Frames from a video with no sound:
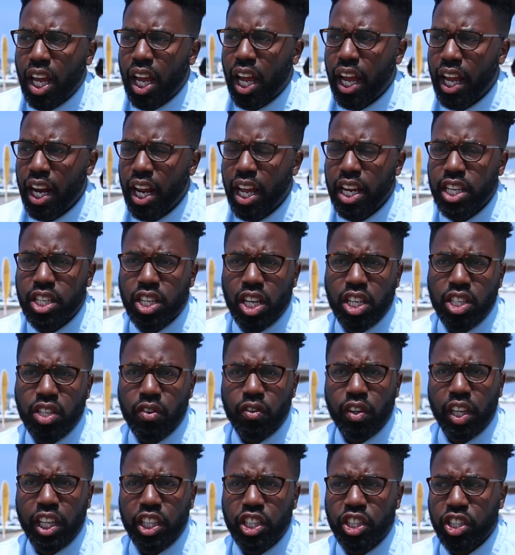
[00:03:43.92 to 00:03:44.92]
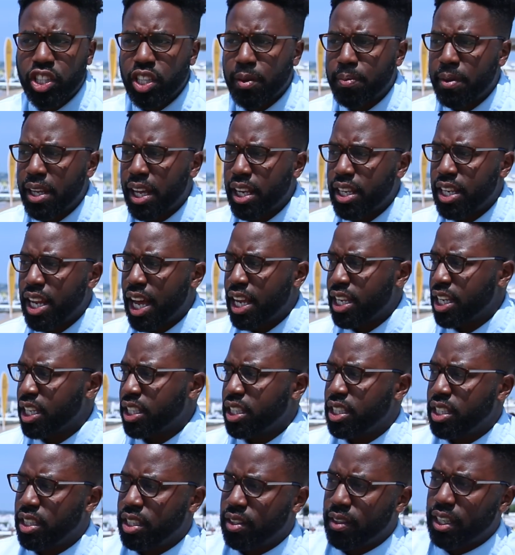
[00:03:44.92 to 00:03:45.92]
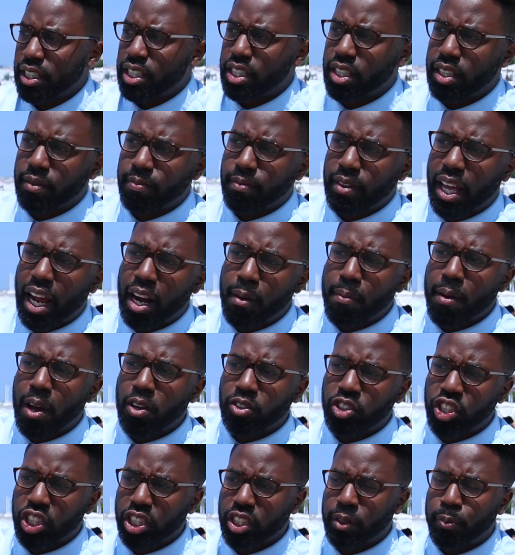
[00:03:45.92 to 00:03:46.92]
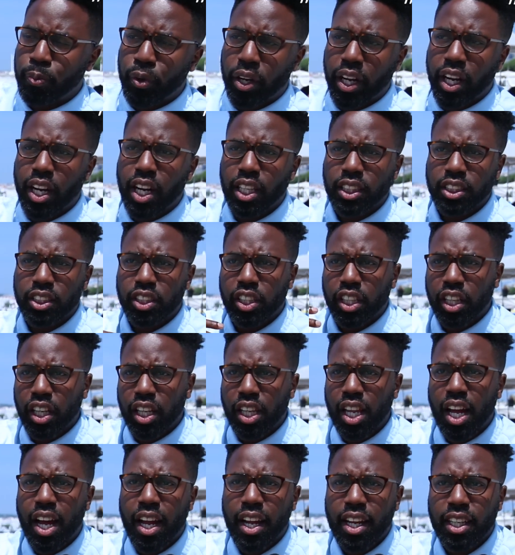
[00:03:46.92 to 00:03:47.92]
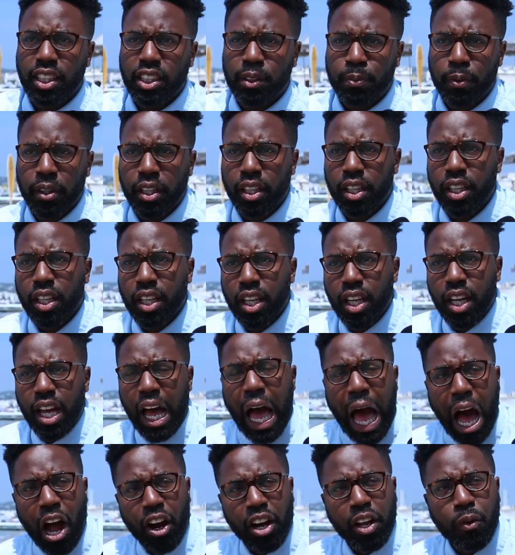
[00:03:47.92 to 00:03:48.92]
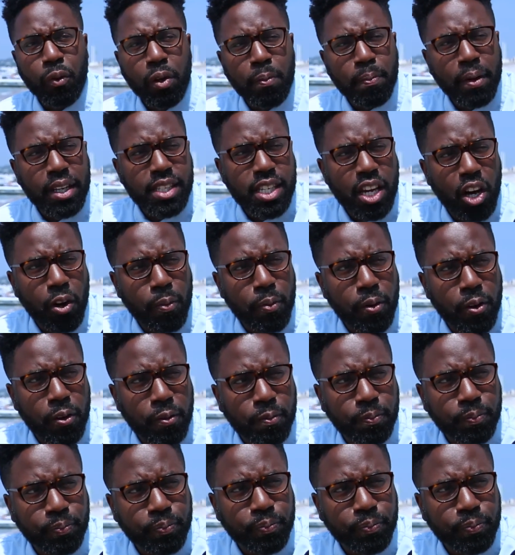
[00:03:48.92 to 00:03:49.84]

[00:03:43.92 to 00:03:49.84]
and it's it's a relationship that not that's, that's not about just bringing us to their clients, but how can we best help you?